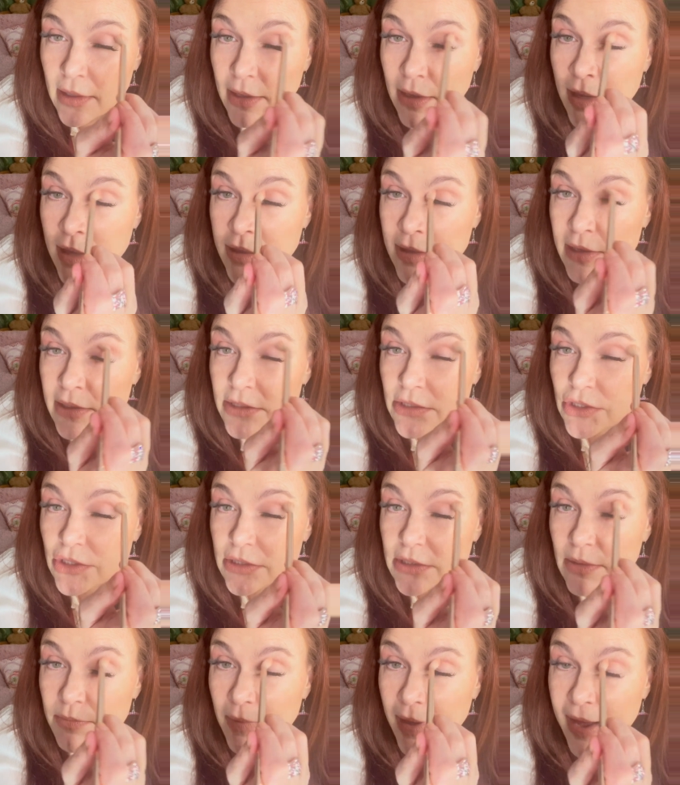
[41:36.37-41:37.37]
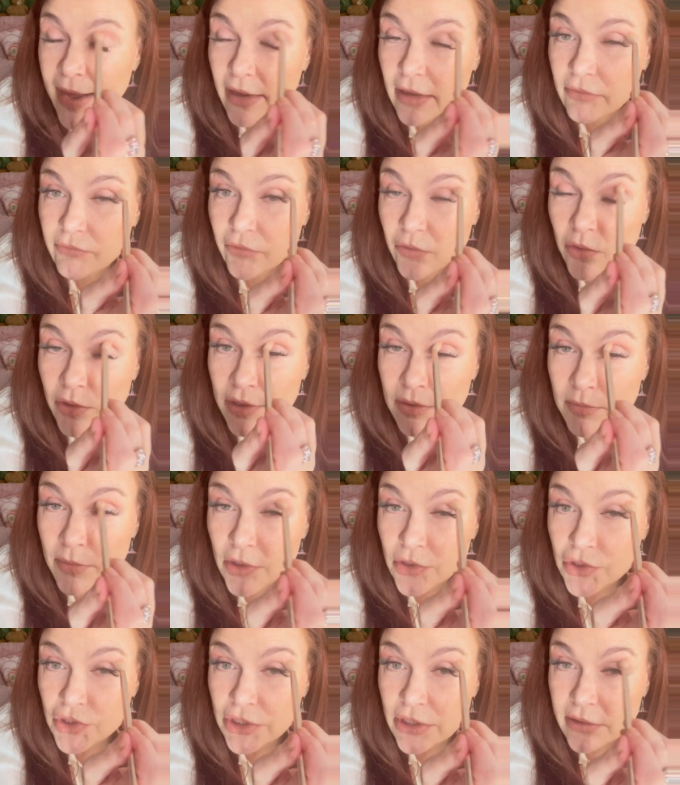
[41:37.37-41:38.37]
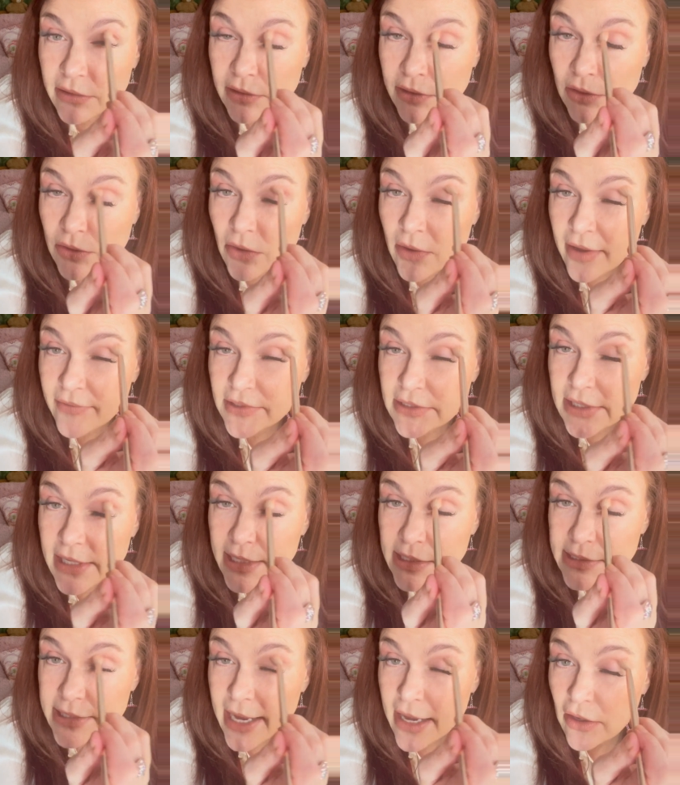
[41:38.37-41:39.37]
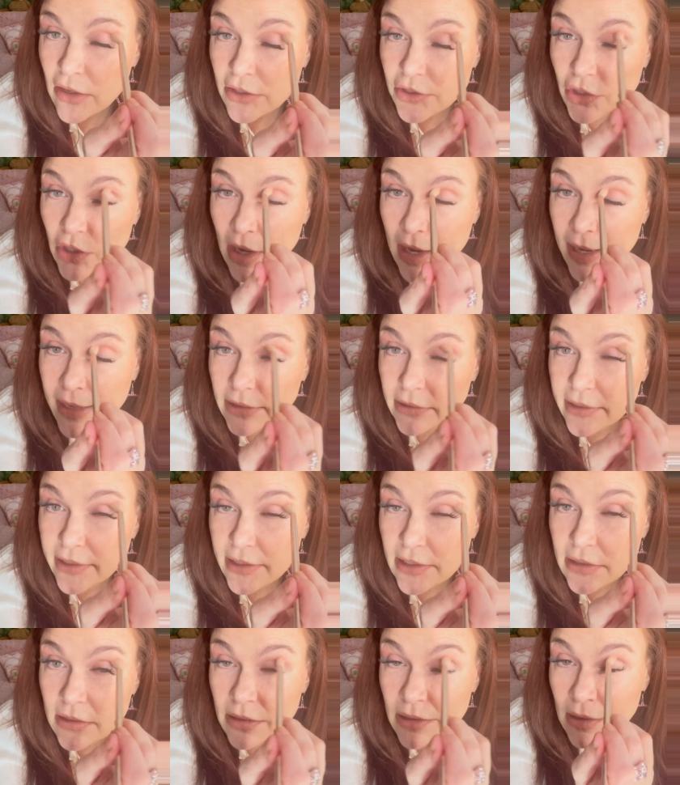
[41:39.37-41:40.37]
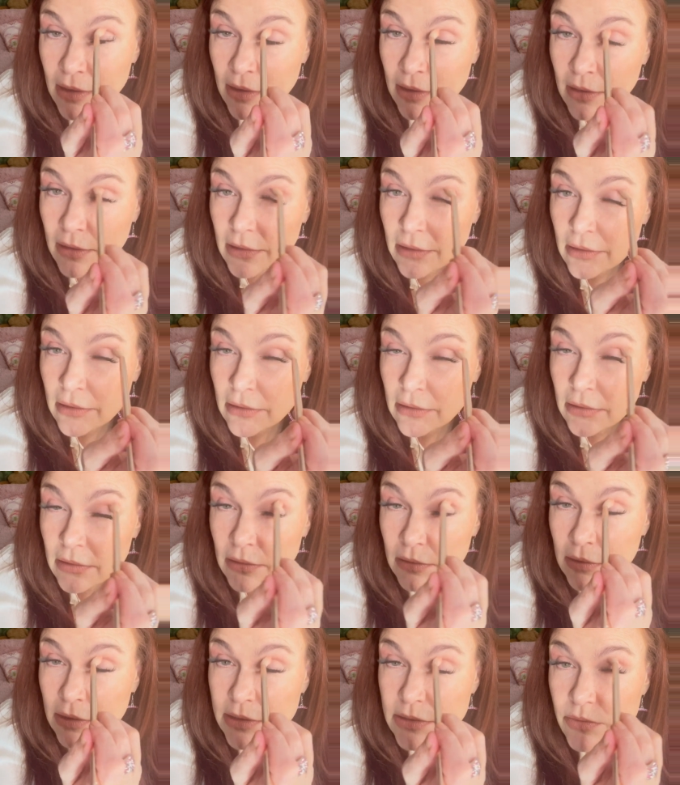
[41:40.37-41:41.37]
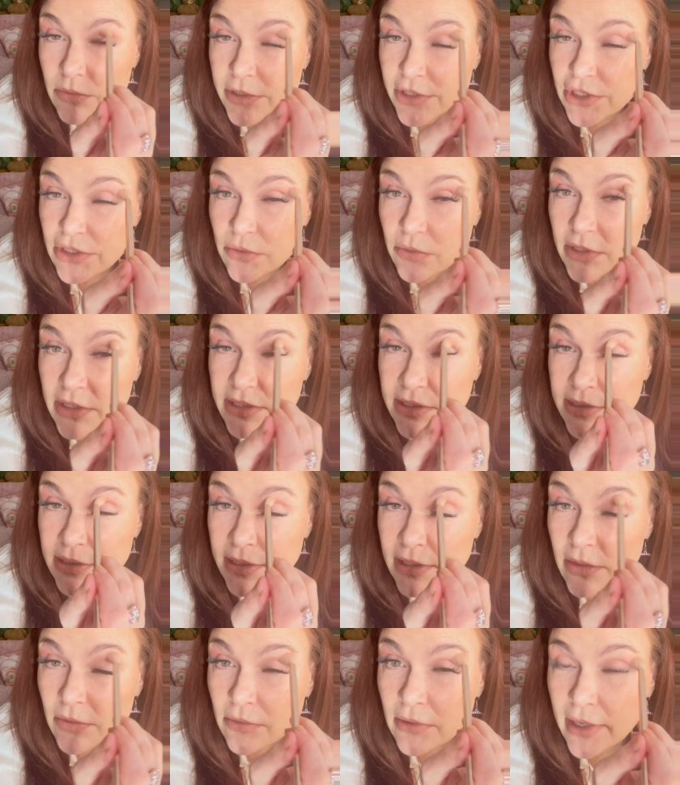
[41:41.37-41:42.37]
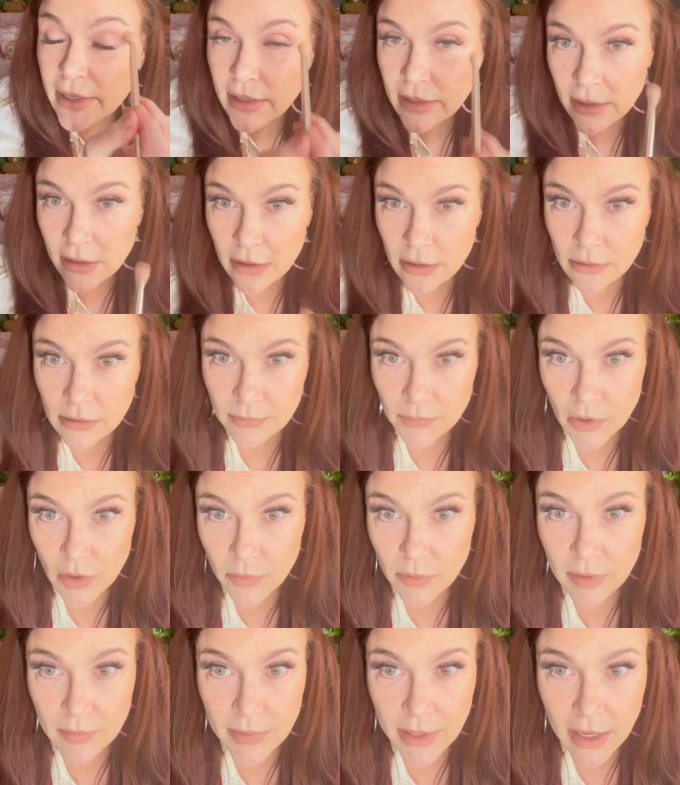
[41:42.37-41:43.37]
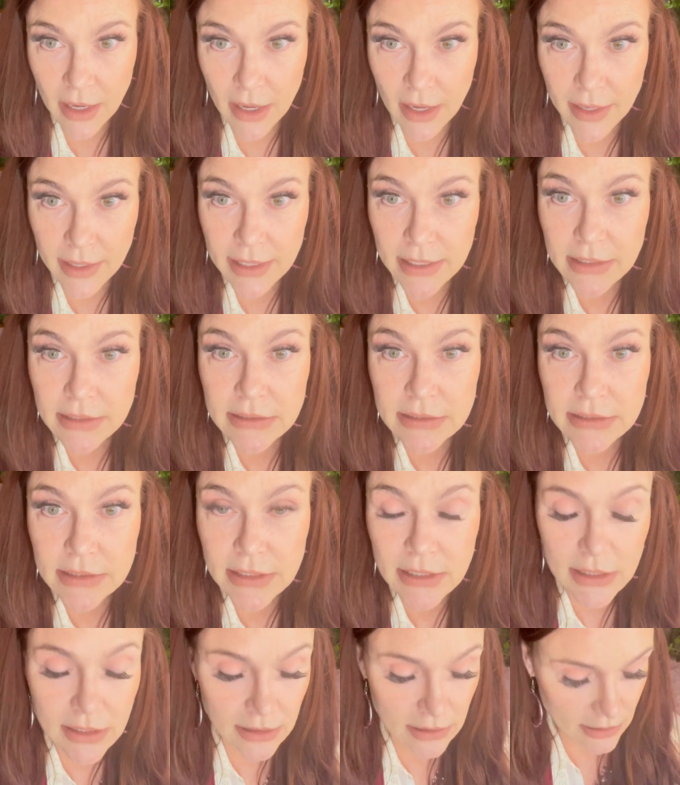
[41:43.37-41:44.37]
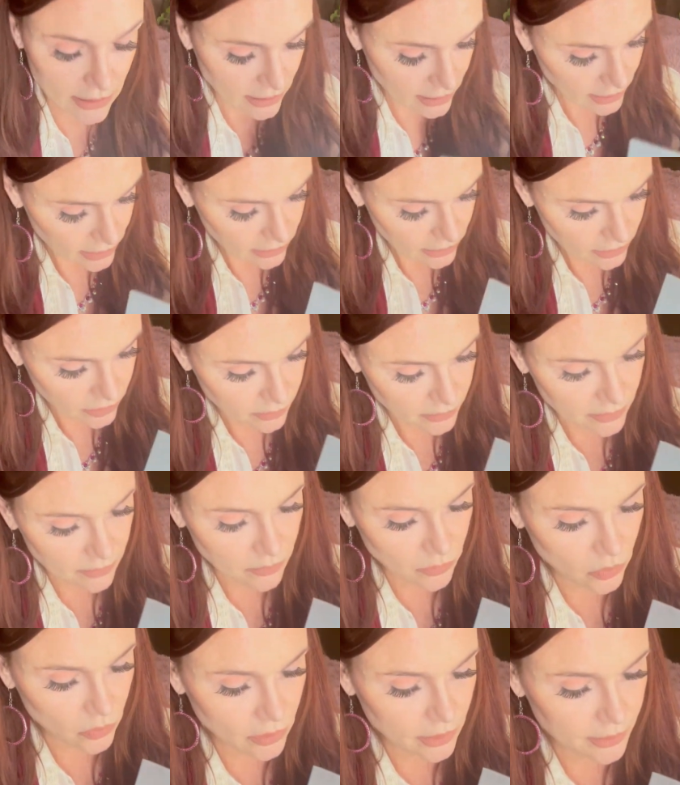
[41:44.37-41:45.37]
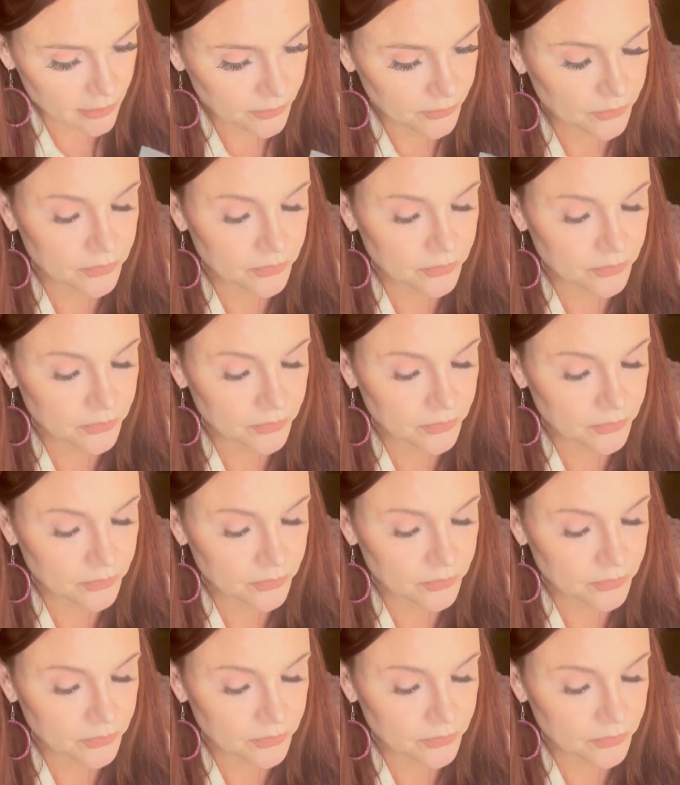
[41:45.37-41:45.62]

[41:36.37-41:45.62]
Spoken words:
And then it's just a back and forth motion. You don't have to take it down on your eyelid because we just want to see it right here. I'm going to open my eye. Can I see it? I need a little bit more.